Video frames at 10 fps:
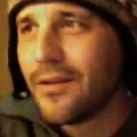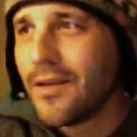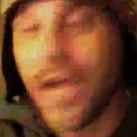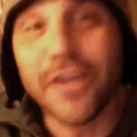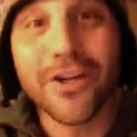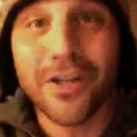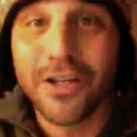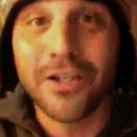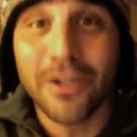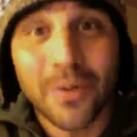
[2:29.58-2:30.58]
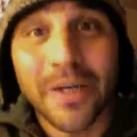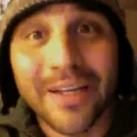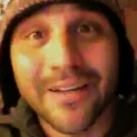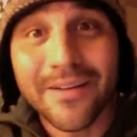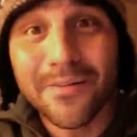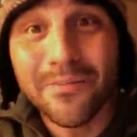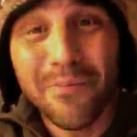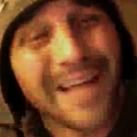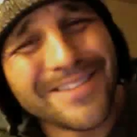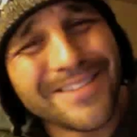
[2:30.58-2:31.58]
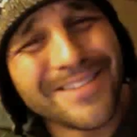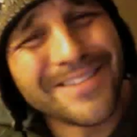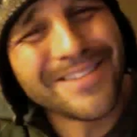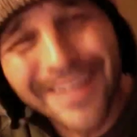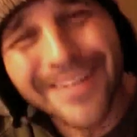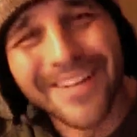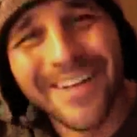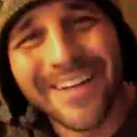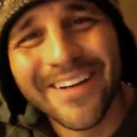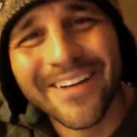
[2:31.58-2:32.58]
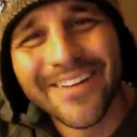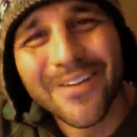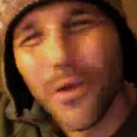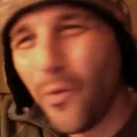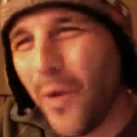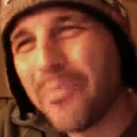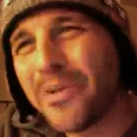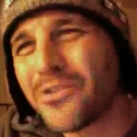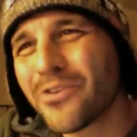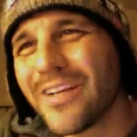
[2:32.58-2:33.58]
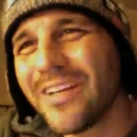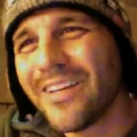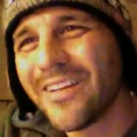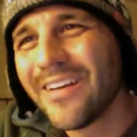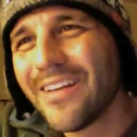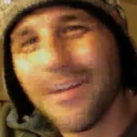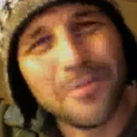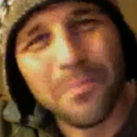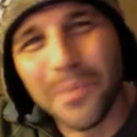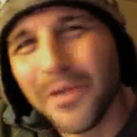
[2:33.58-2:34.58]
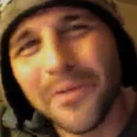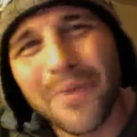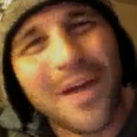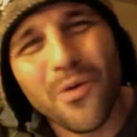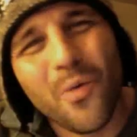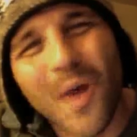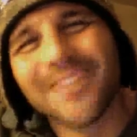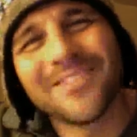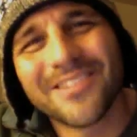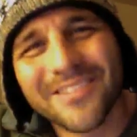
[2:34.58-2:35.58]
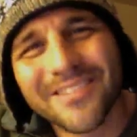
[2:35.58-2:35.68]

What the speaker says: And you're going to do it by stealing the weaponry that's built by the West.